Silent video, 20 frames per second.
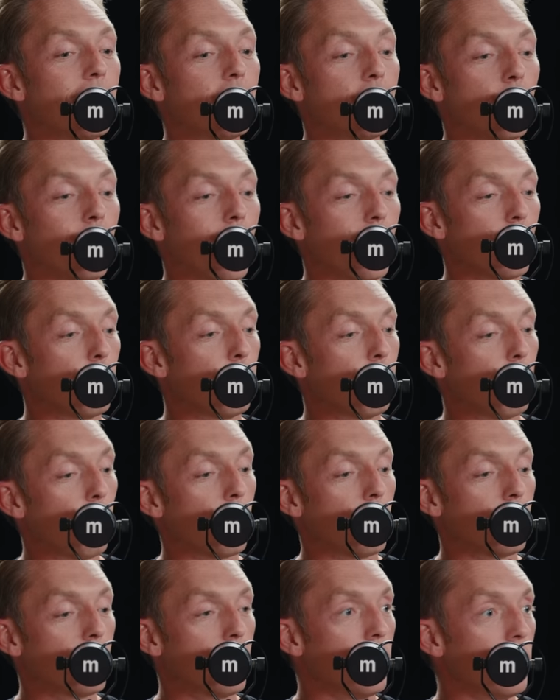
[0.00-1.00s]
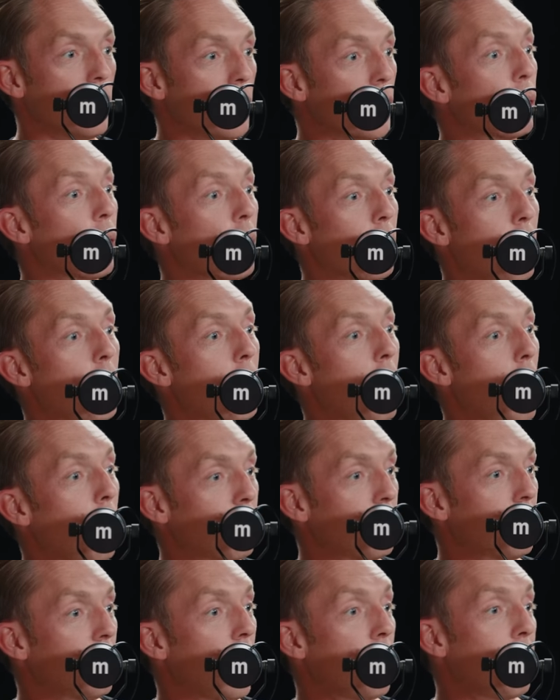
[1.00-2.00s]
had to go down to Florida to deal with my
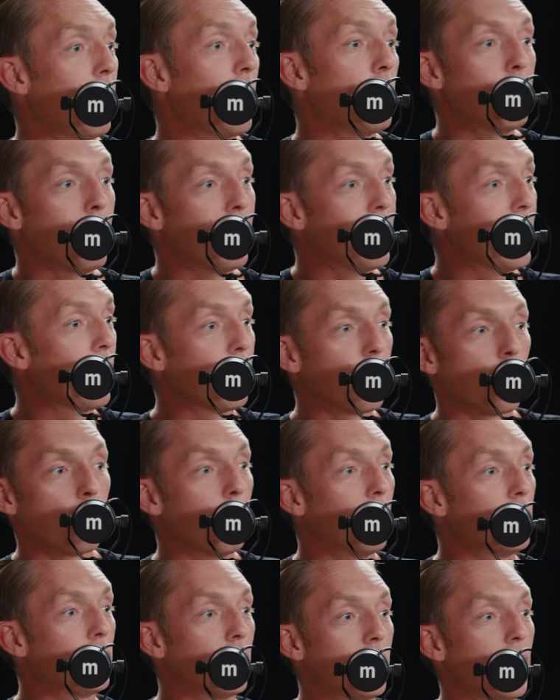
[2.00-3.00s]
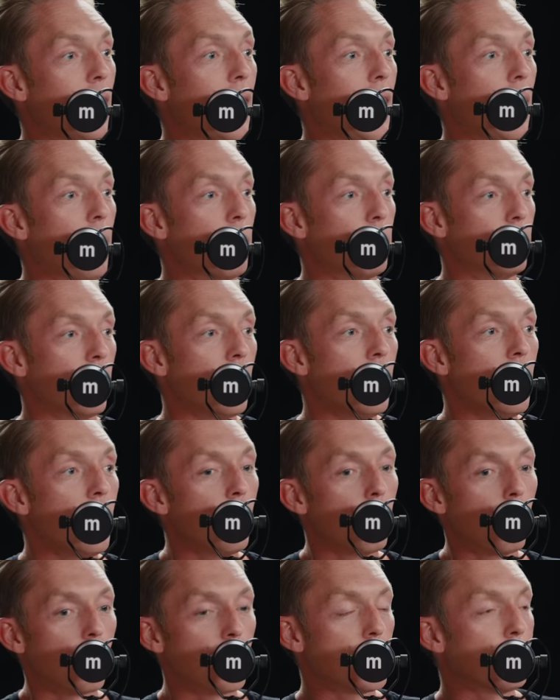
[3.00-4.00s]
mom's stuff. I had been down there a bunch of times
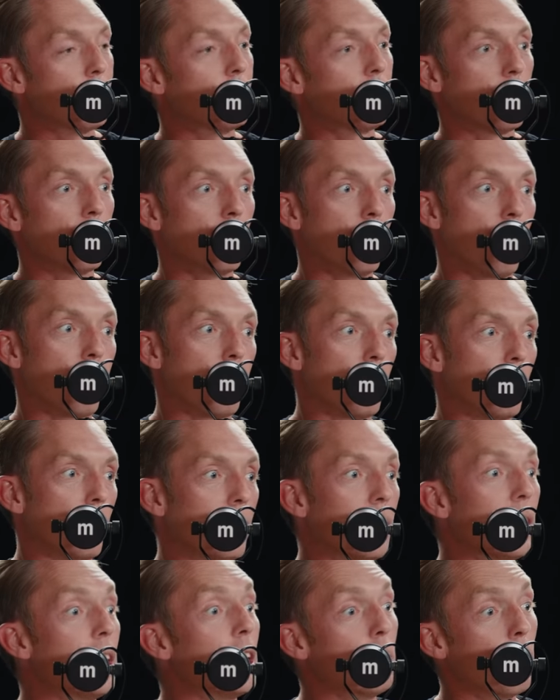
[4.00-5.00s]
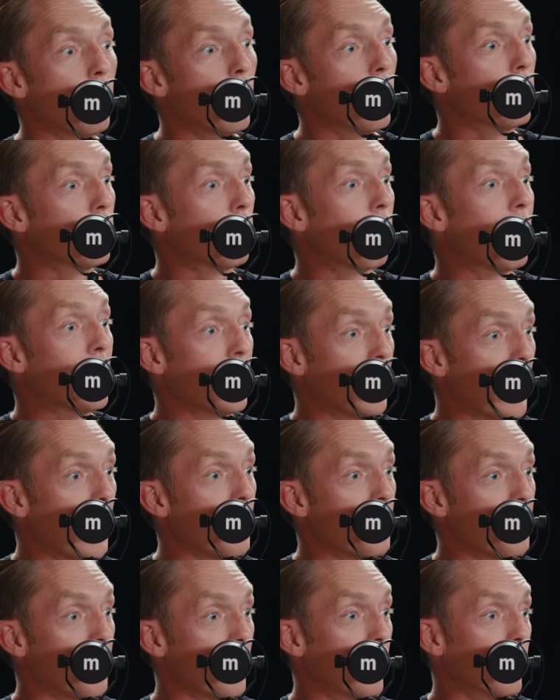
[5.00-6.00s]
while she was going through chemo and
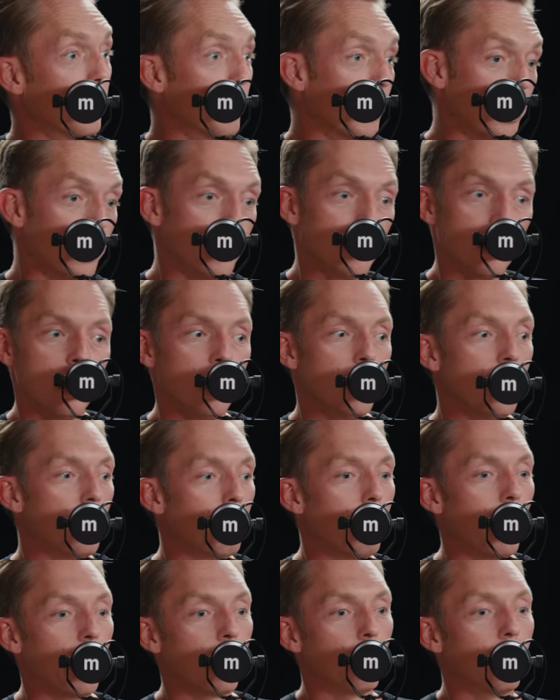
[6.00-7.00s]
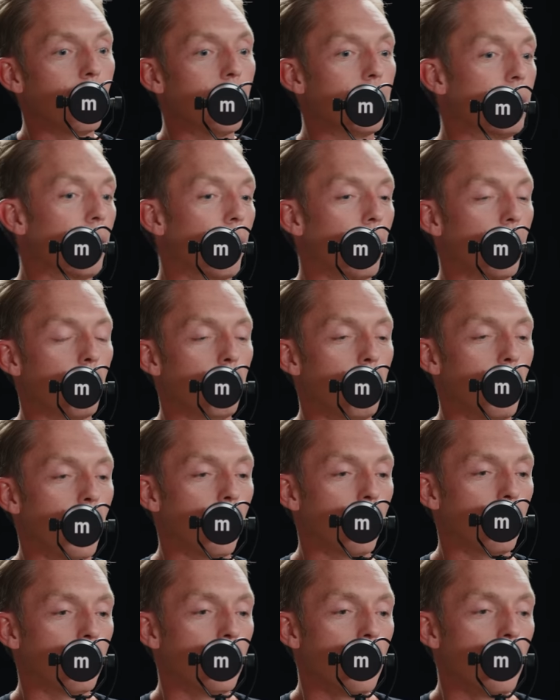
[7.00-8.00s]
radiation, which, by the way, talk
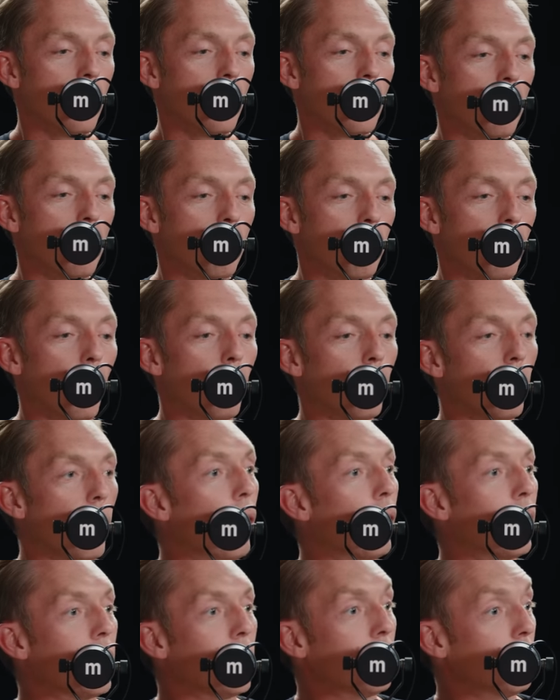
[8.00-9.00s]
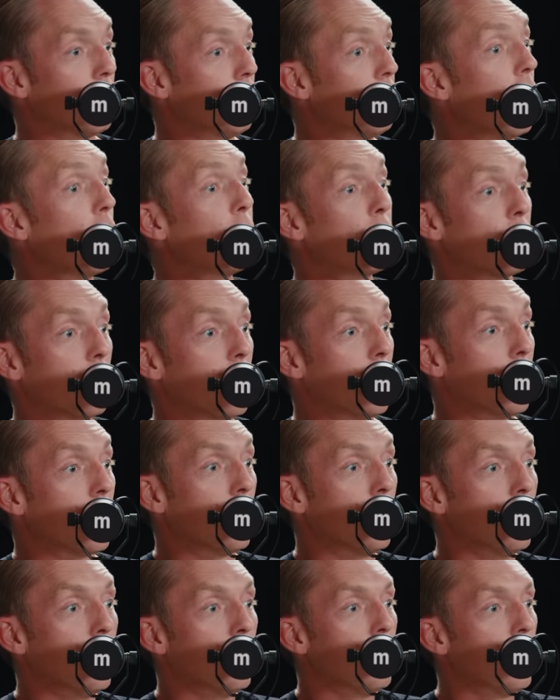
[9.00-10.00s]
about prolonging
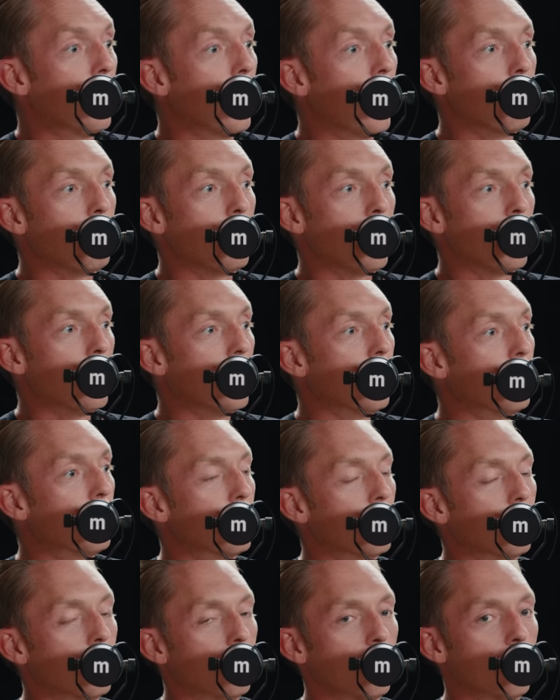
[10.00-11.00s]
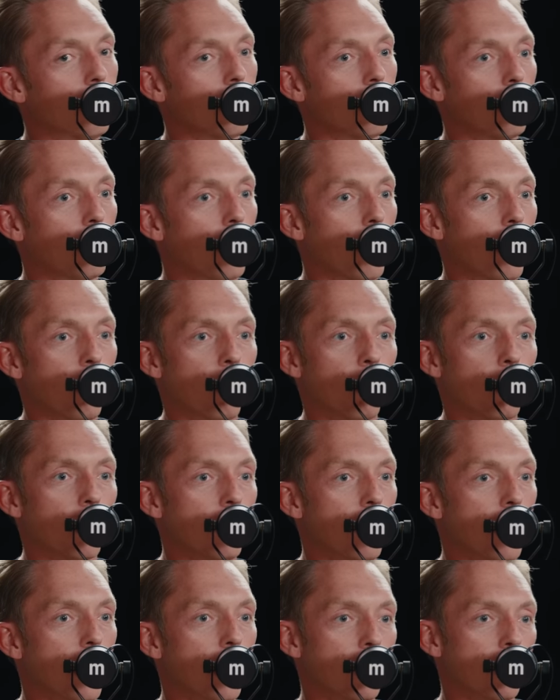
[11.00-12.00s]
suffering. I mean, it was one of the
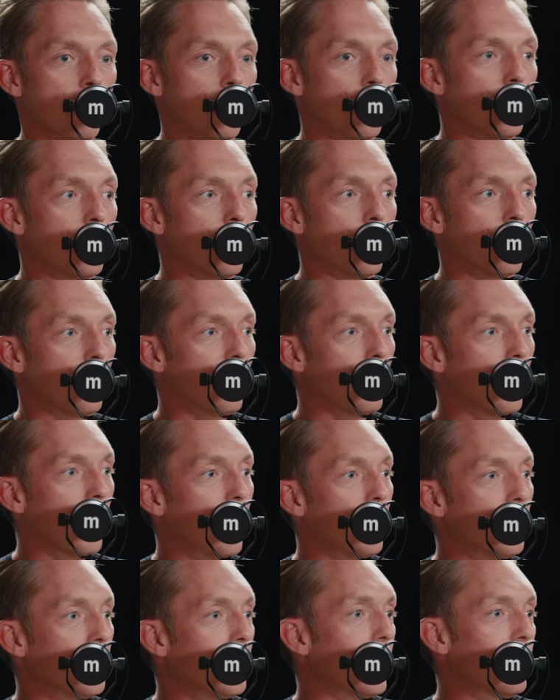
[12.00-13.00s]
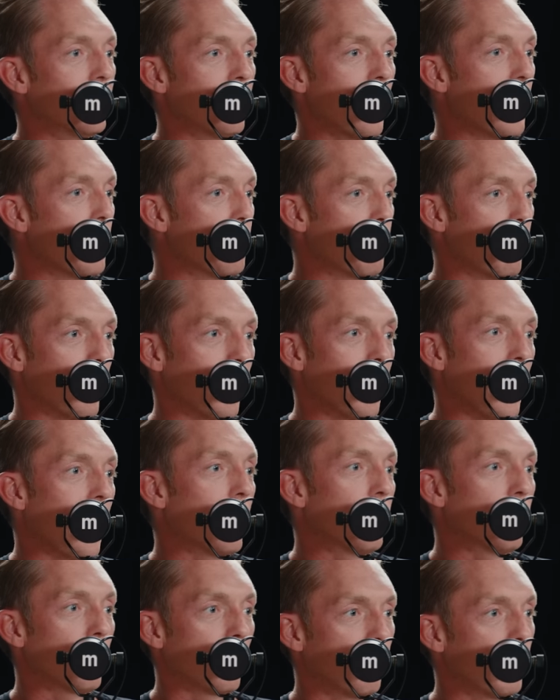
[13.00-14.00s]
worst things that she could have done. She had stage four
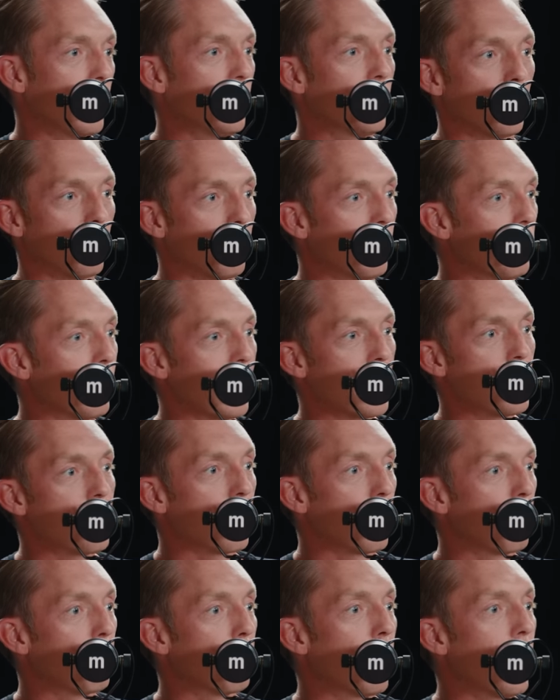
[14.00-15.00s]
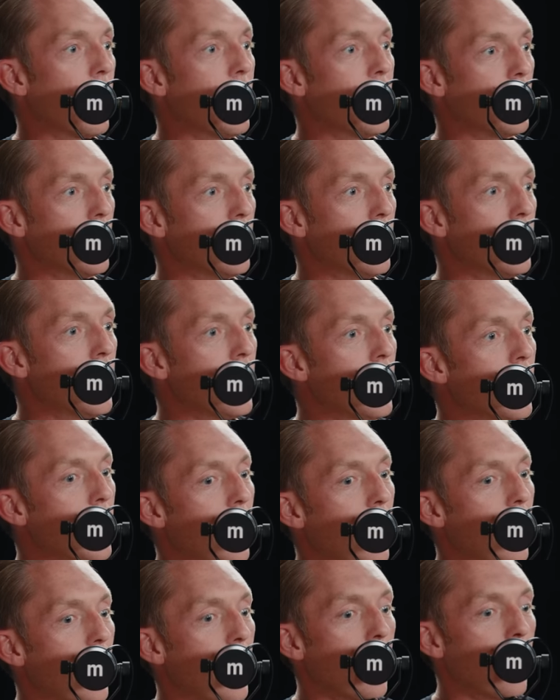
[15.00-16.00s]
cancer, eventually reached her brain,
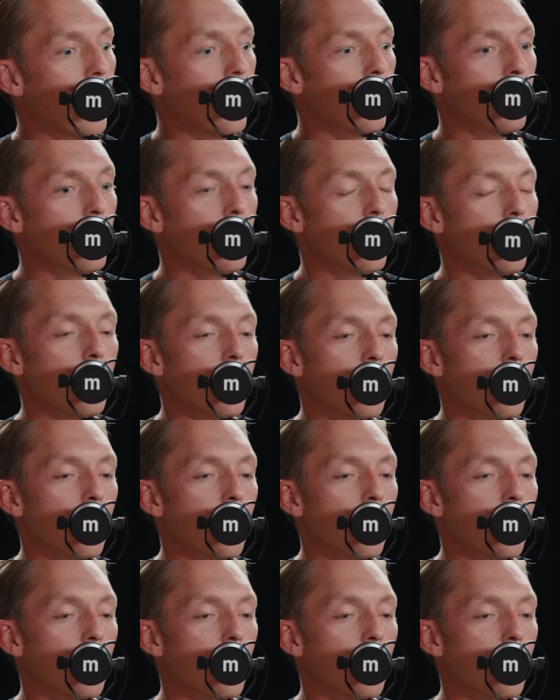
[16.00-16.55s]
and